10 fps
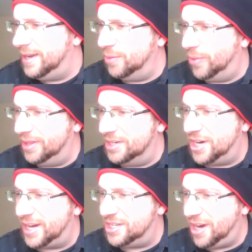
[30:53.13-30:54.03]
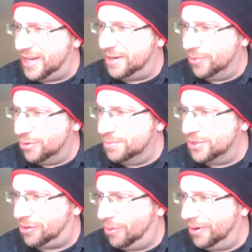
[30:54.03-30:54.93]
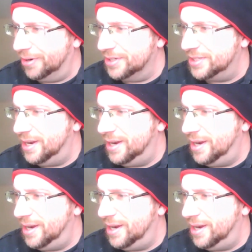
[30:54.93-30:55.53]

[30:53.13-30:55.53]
in one of the gi- giant rooms or corridors,